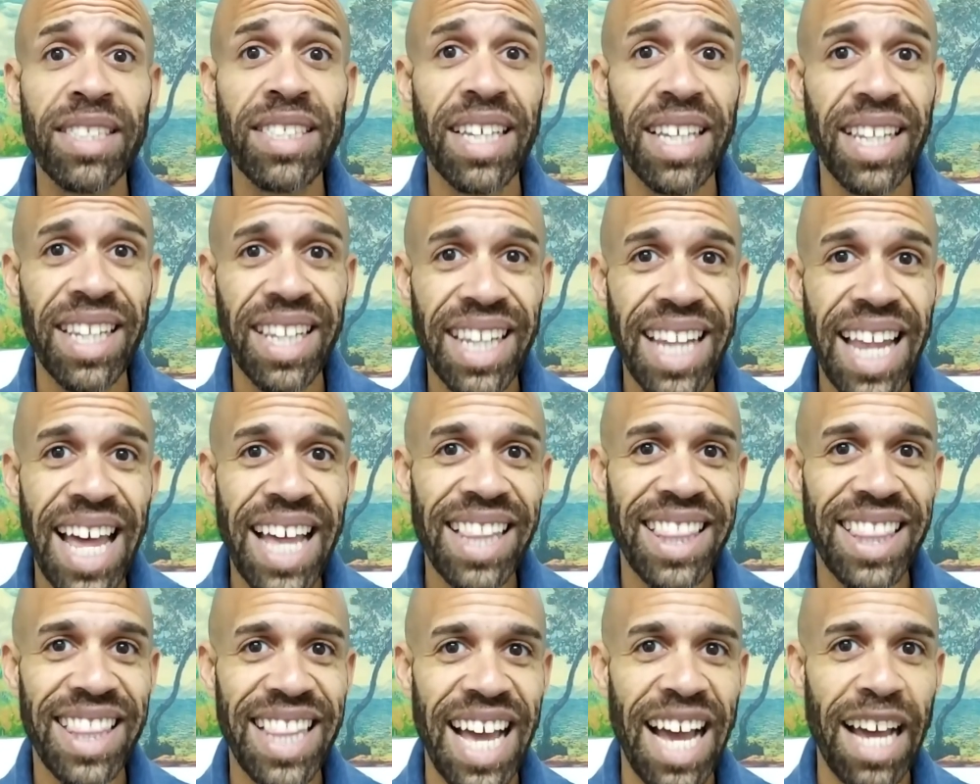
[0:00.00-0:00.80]
to
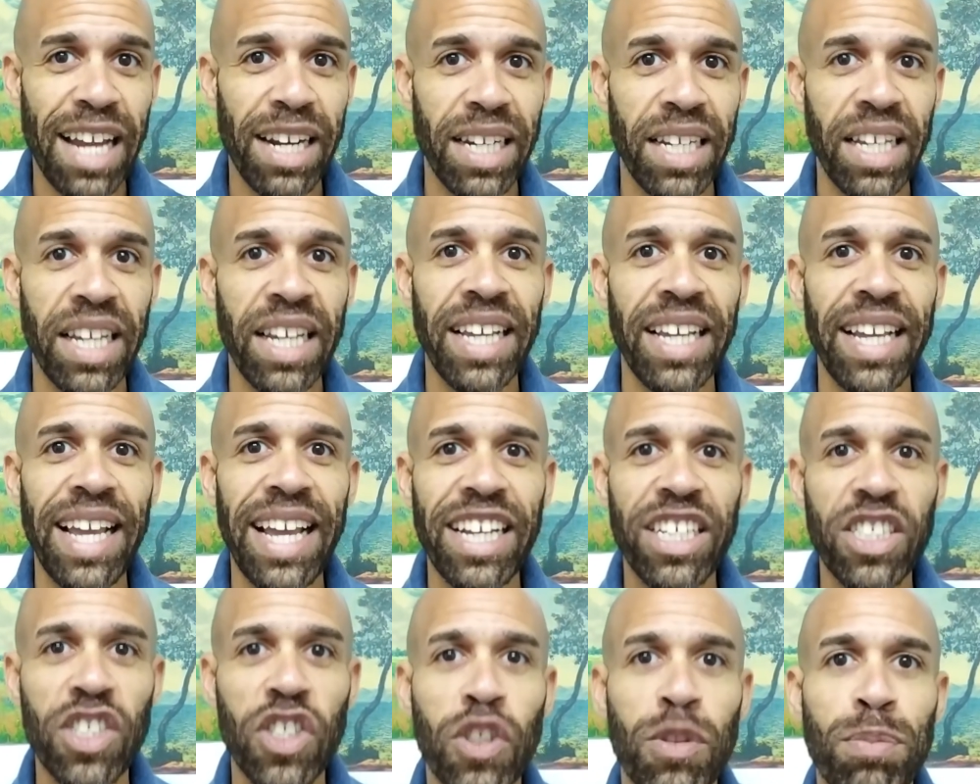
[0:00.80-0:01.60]
let that
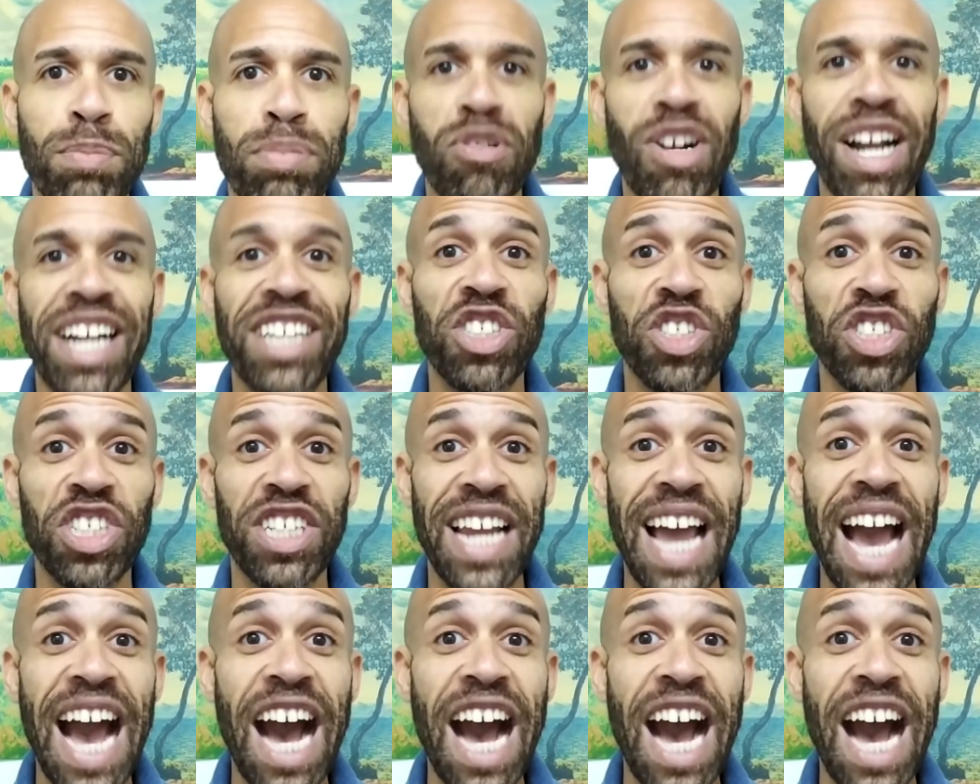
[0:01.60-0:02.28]
expression